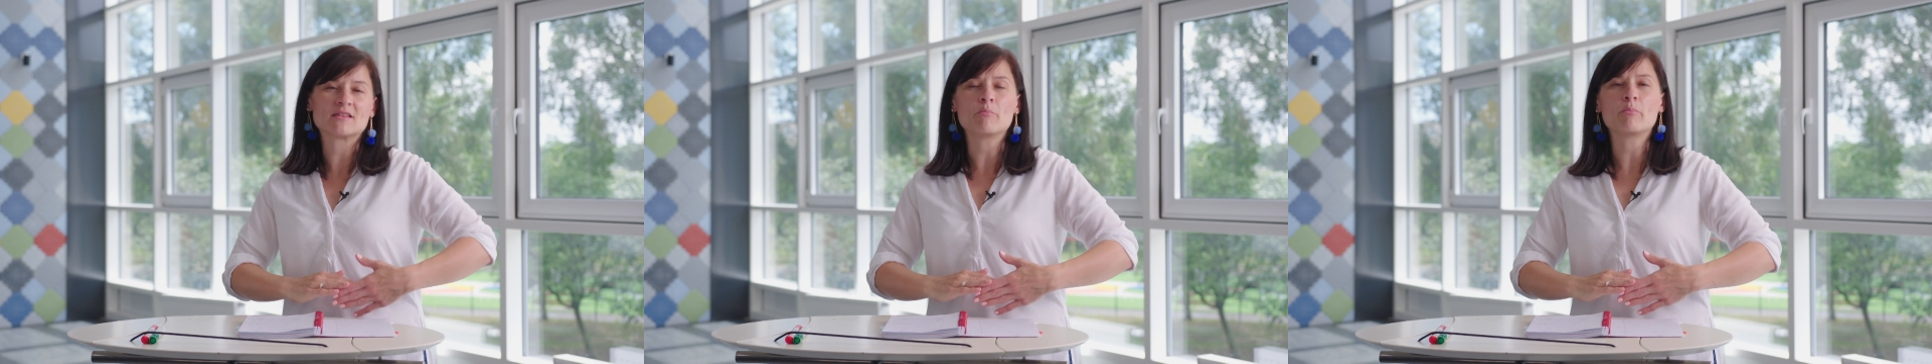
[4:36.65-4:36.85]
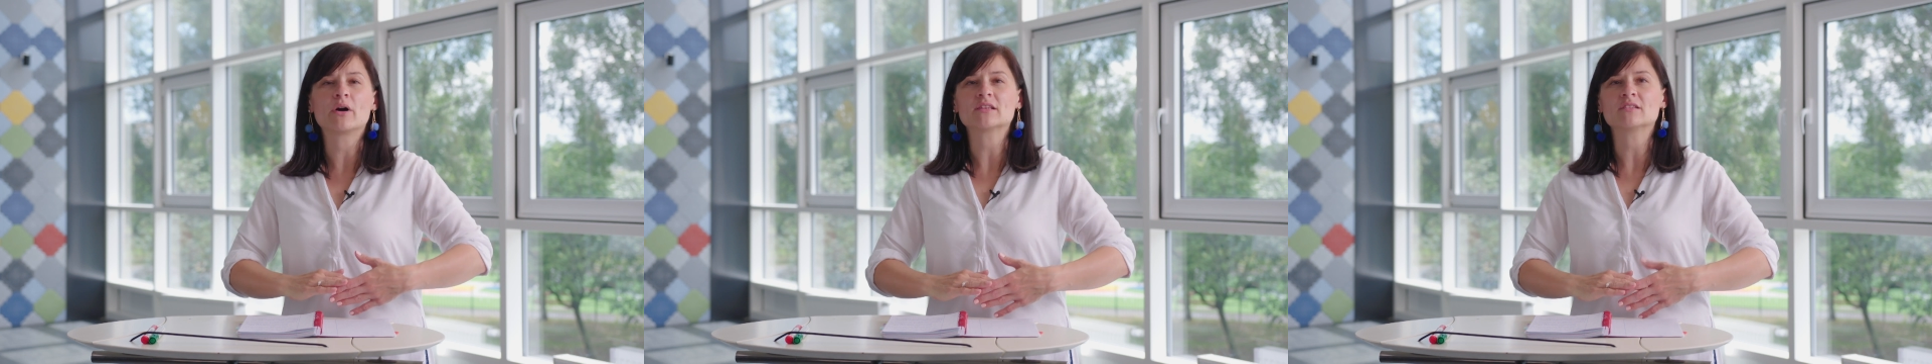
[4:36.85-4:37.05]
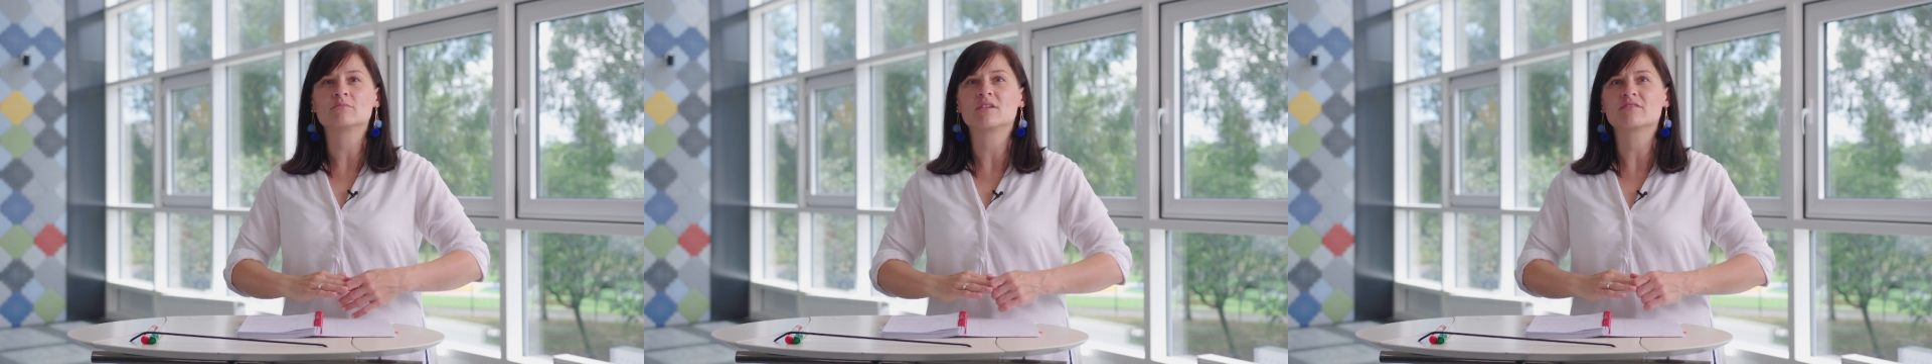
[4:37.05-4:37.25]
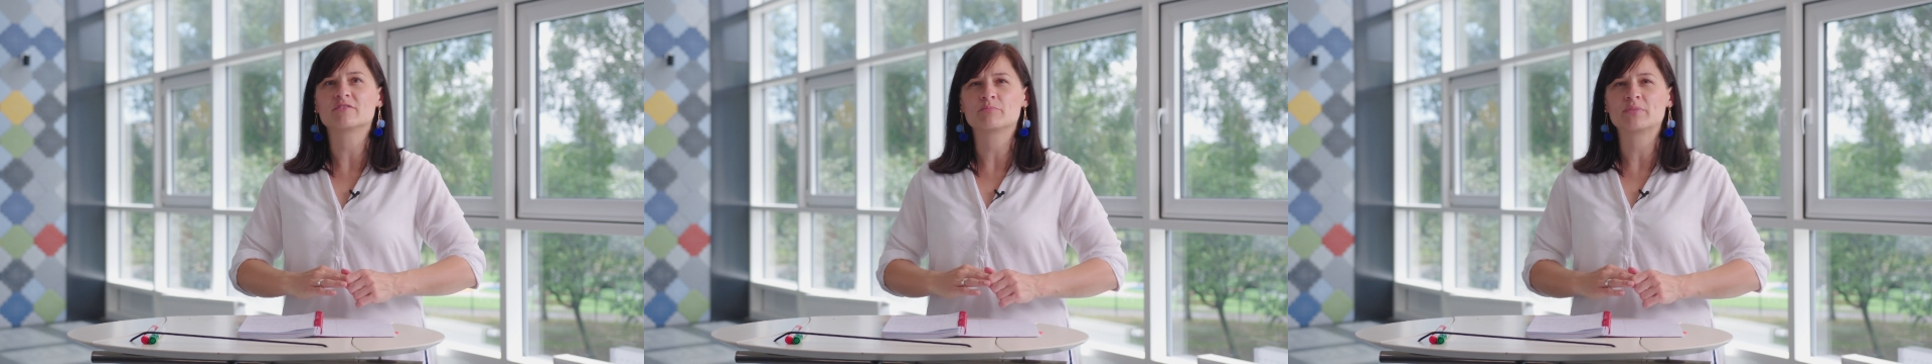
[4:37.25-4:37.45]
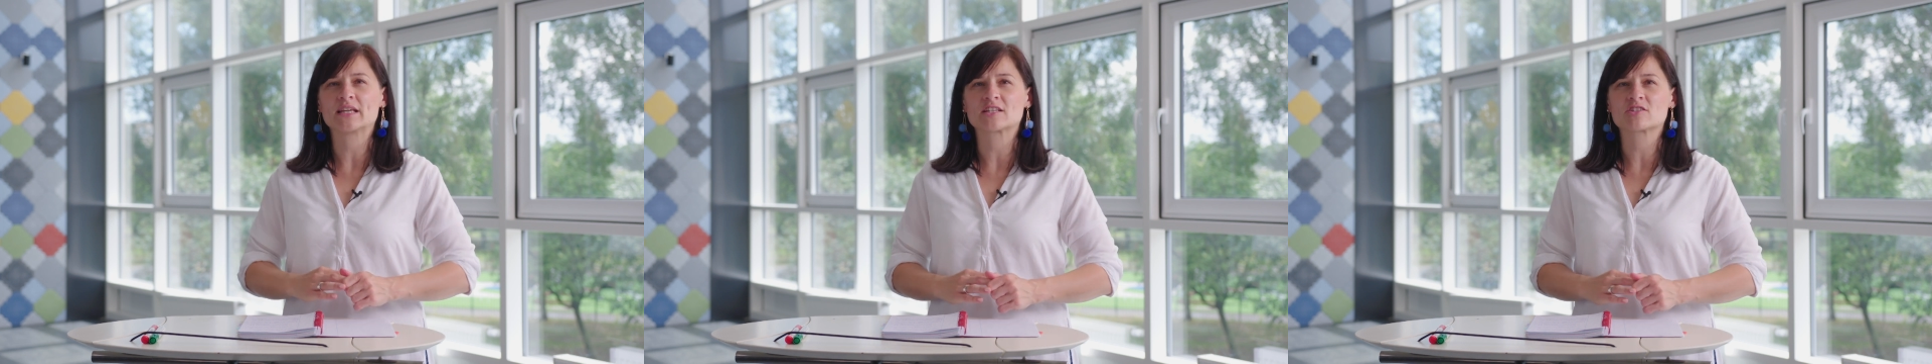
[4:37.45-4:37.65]
the bottom of
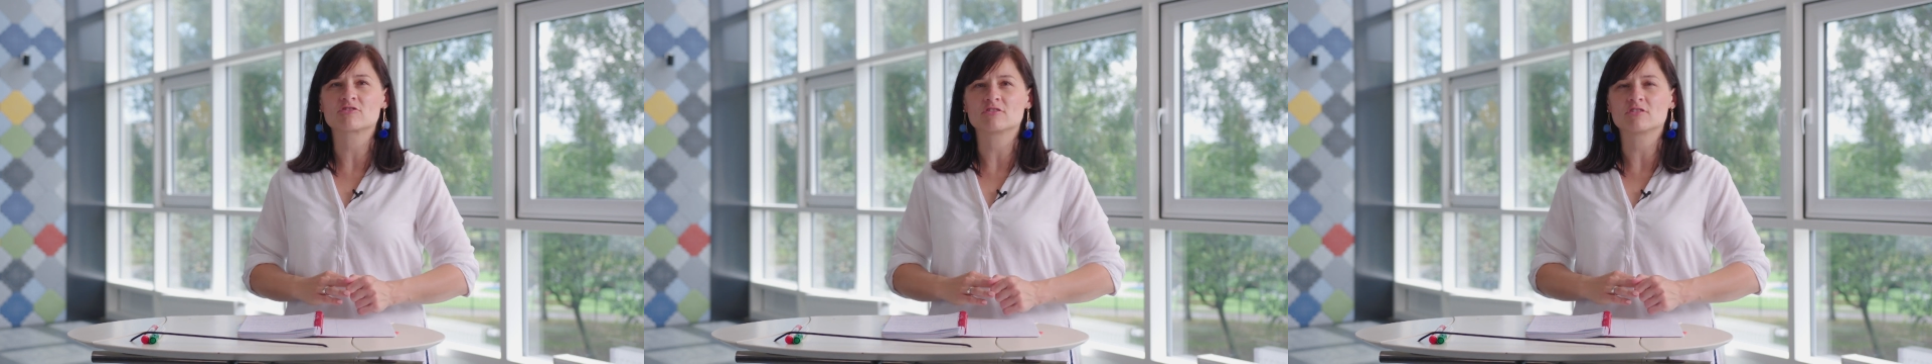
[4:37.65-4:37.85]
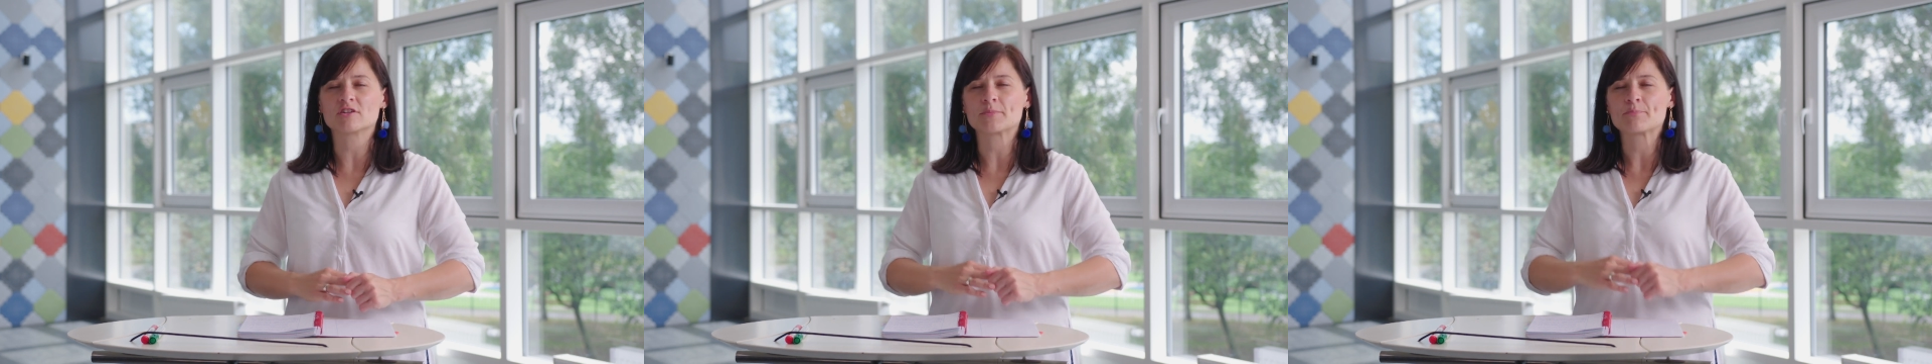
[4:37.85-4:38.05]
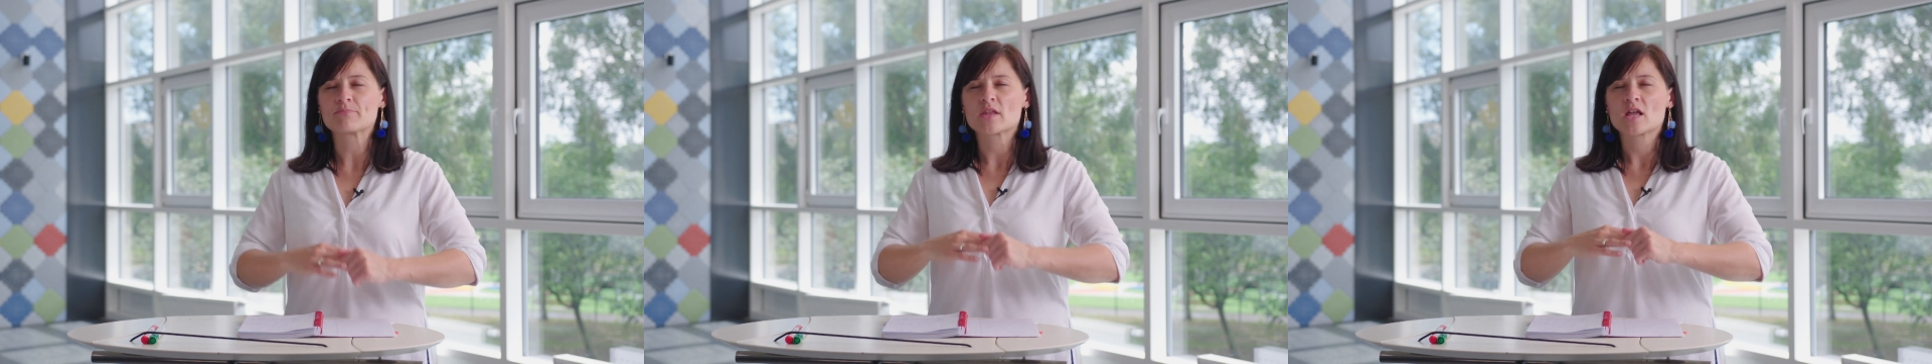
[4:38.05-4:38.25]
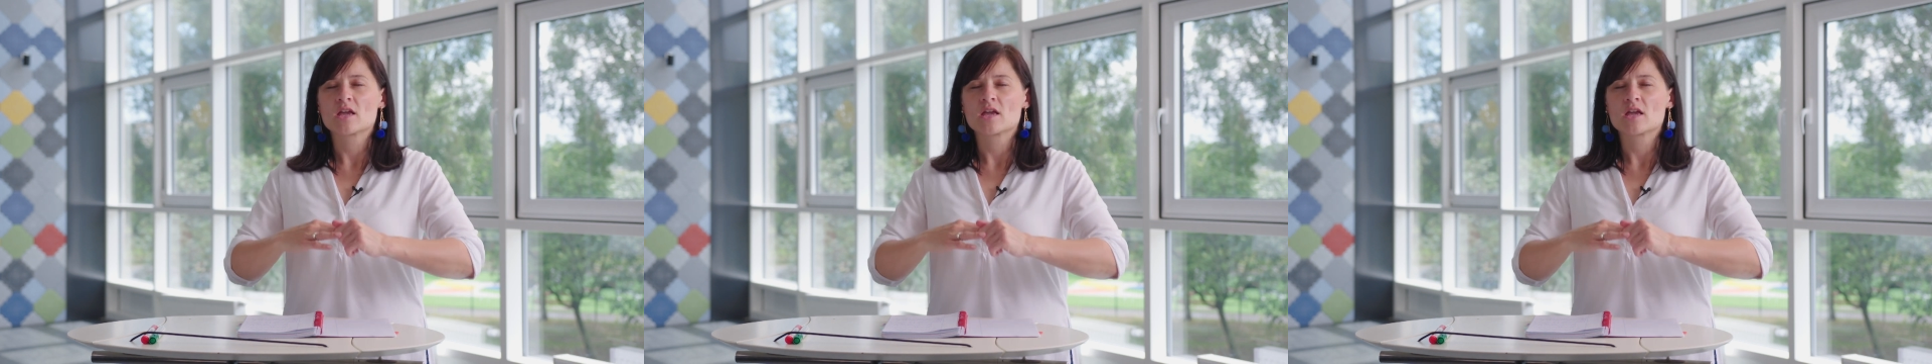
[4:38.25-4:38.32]
the picture,